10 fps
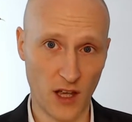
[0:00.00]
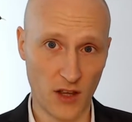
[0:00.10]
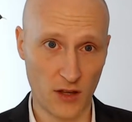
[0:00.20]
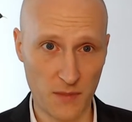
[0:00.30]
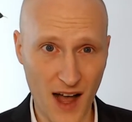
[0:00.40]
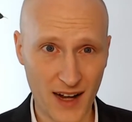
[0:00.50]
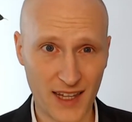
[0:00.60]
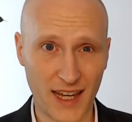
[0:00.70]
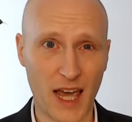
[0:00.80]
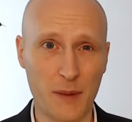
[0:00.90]
The
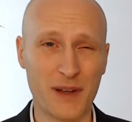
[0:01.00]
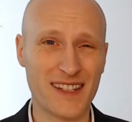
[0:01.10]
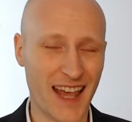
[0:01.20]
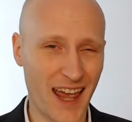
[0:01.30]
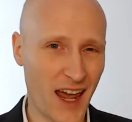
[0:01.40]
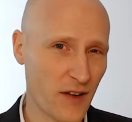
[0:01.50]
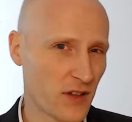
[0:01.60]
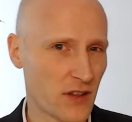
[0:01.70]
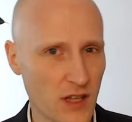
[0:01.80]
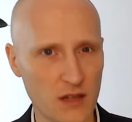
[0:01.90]
marking happens after
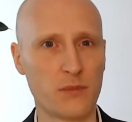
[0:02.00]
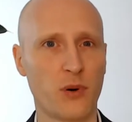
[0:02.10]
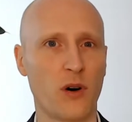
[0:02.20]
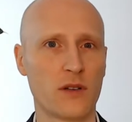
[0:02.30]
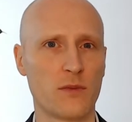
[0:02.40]
the import,